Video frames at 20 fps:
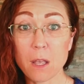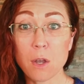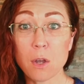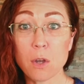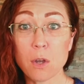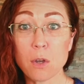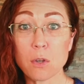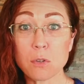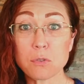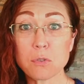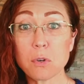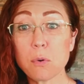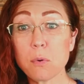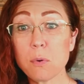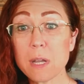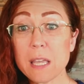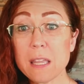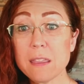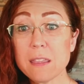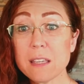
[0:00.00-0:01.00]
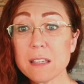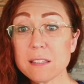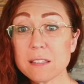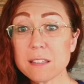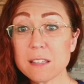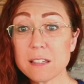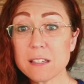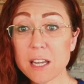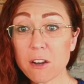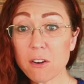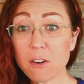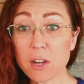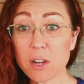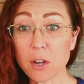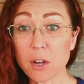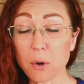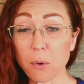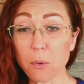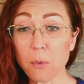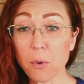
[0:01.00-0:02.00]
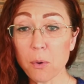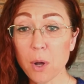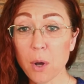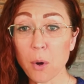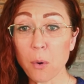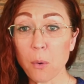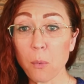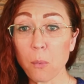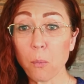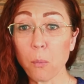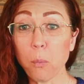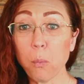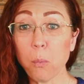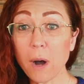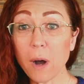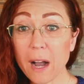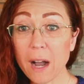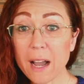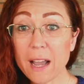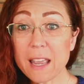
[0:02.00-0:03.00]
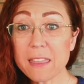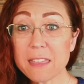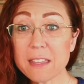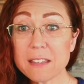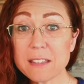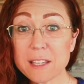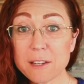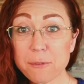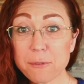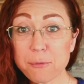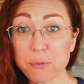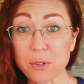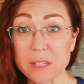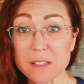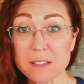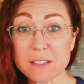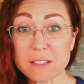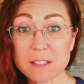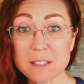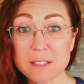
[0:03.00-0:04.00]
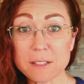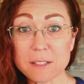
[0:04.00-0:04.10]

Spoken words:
So in this scenario, why the difference?